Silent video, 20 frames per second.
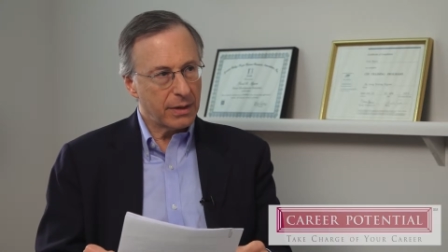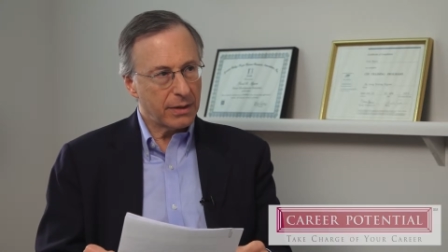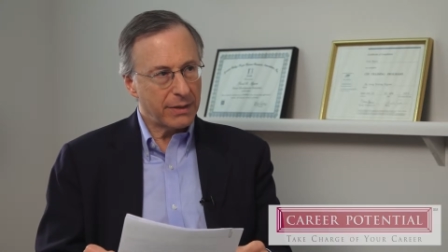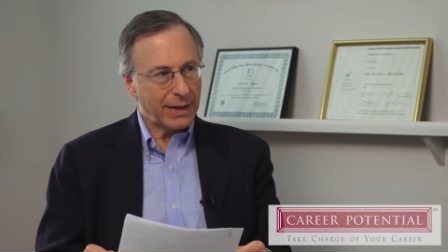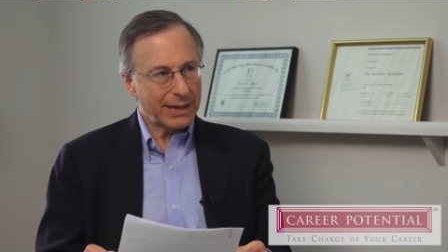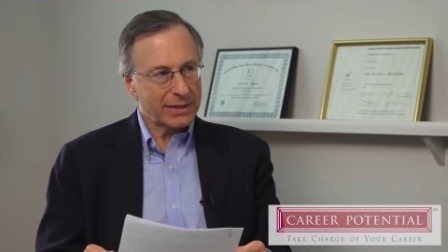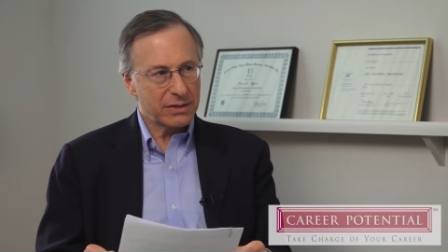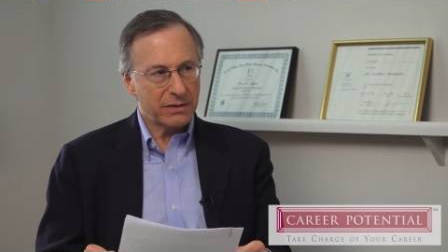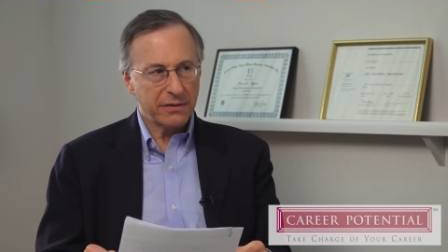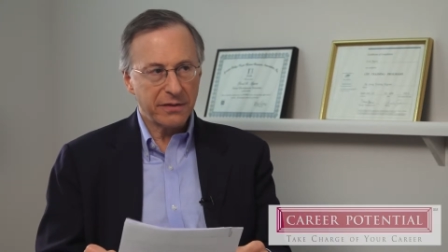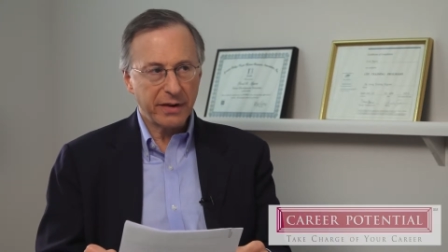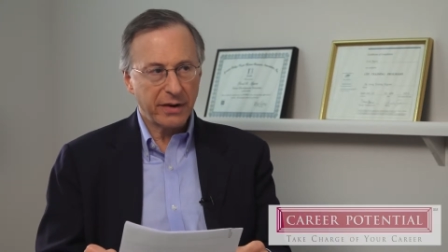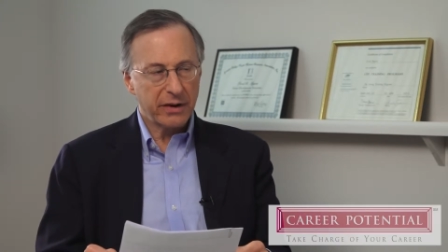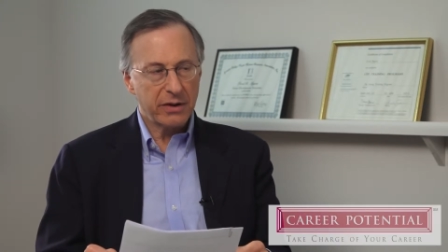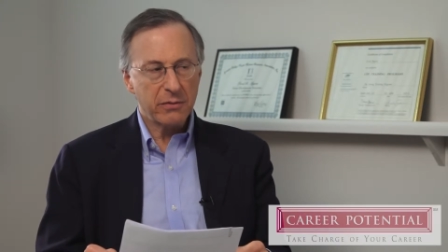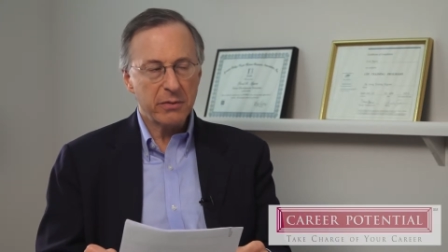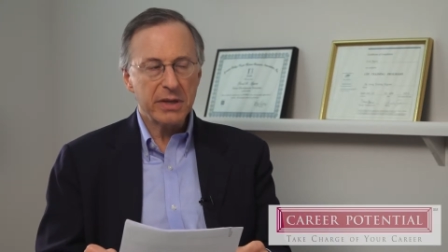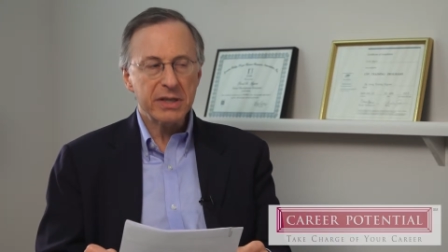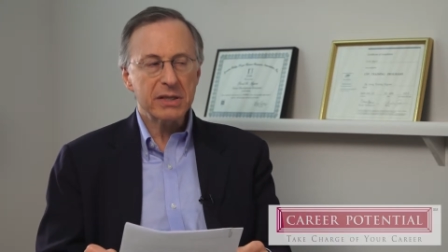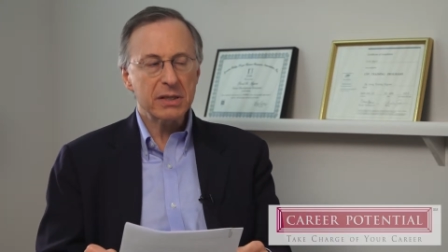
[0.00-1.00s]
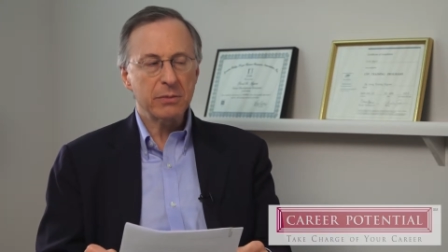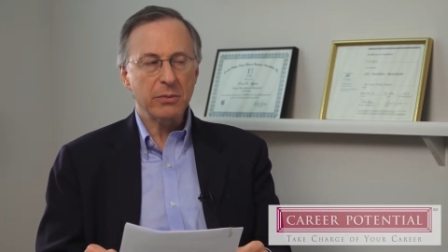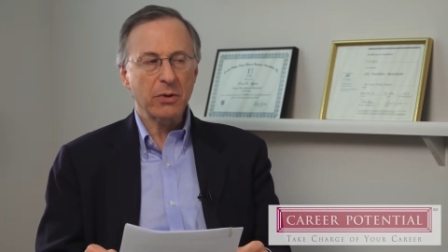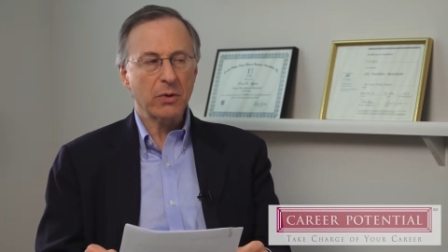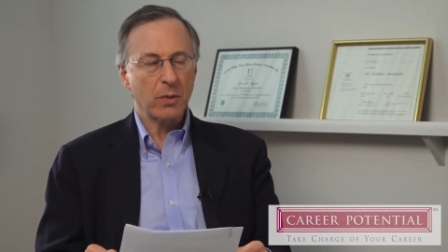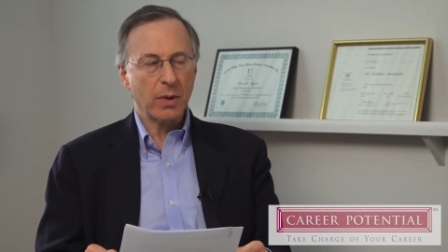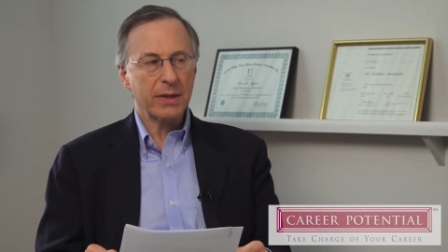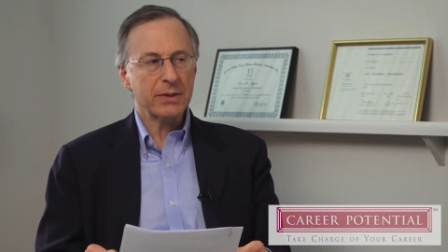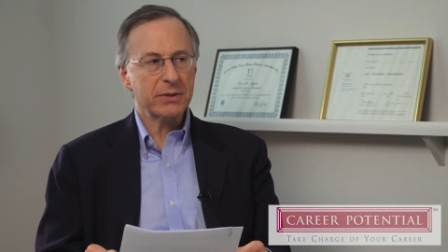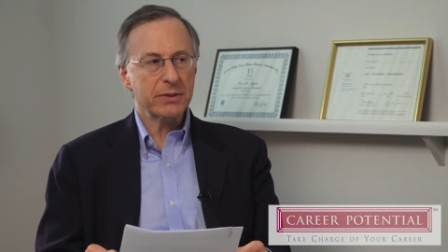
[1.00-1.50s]
That's a very reasonable
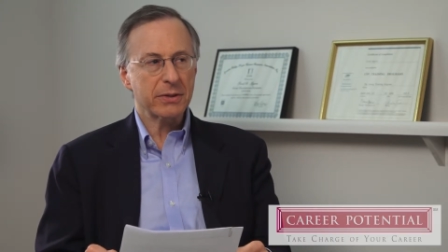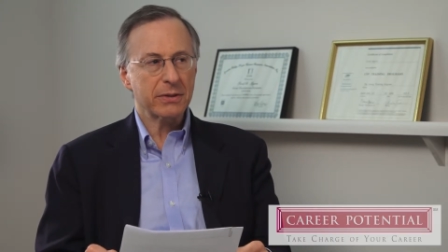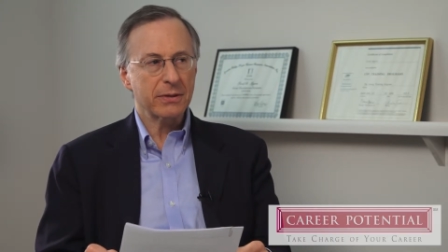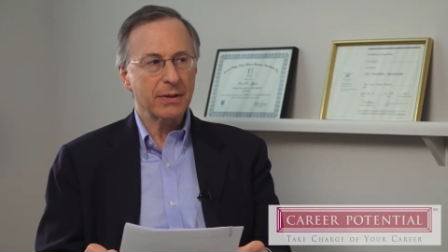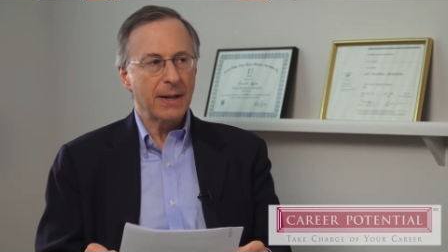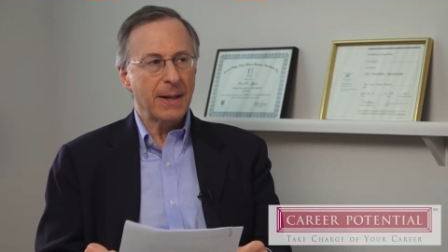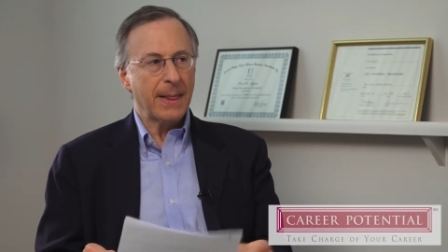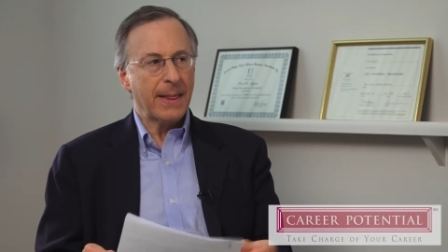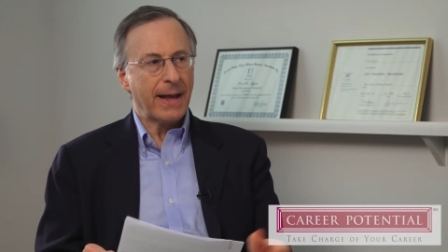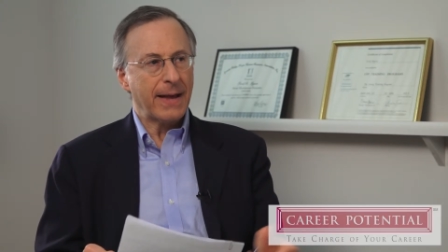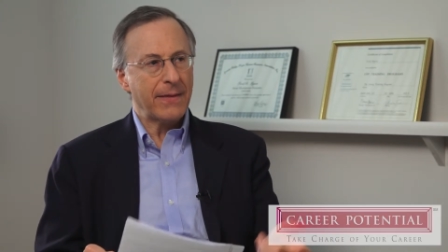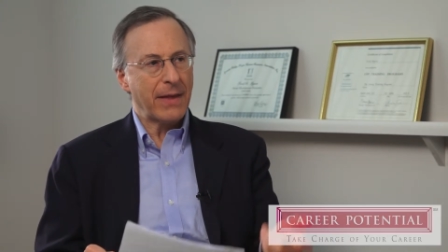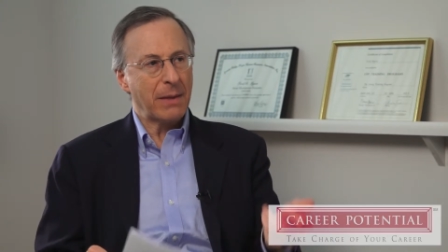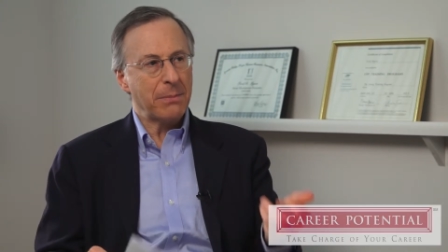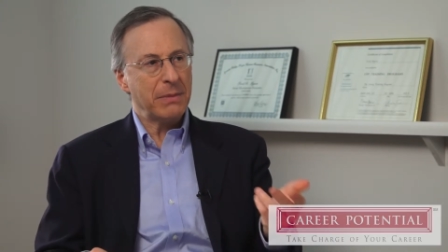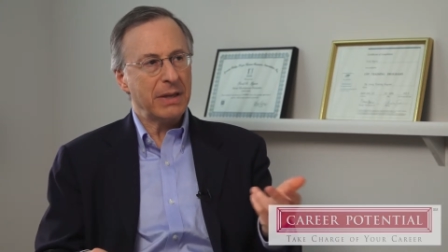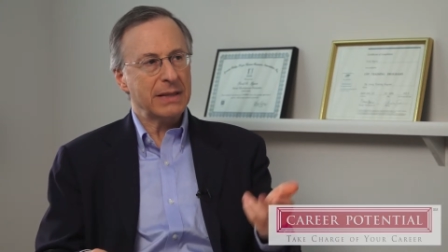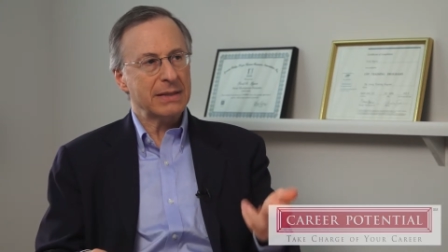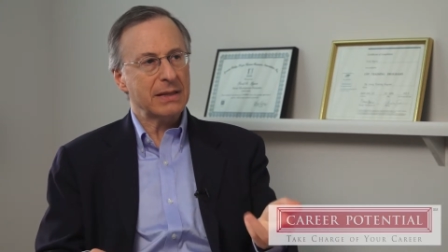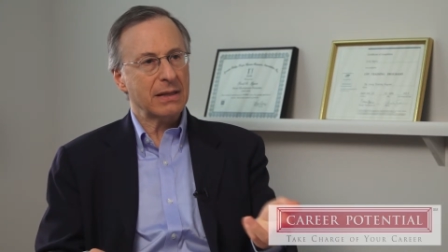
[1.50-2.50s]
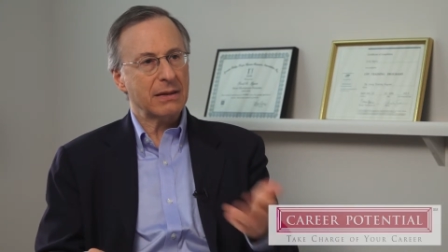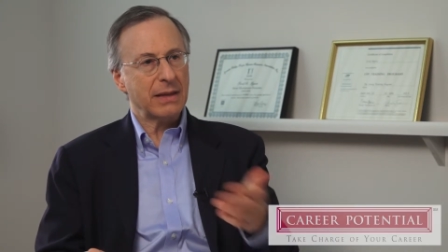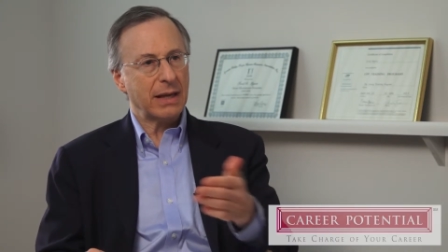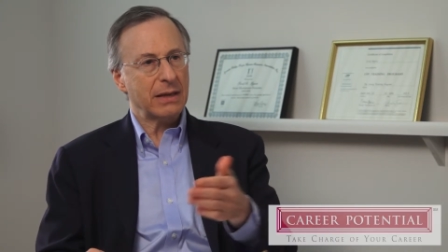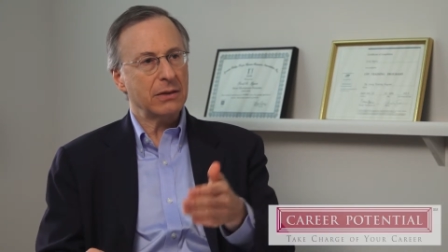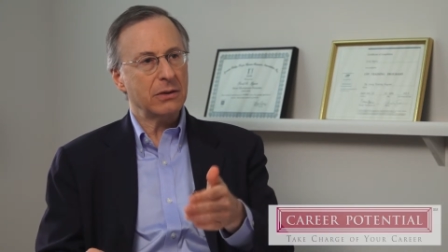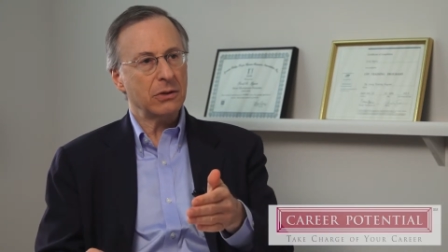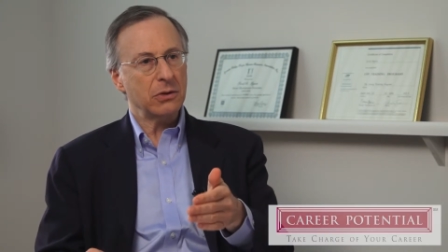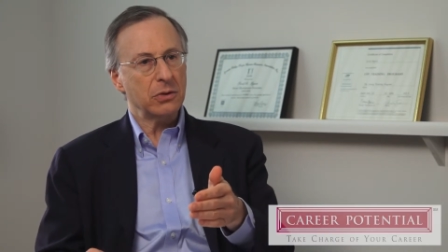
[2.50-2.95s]
question. And that means that then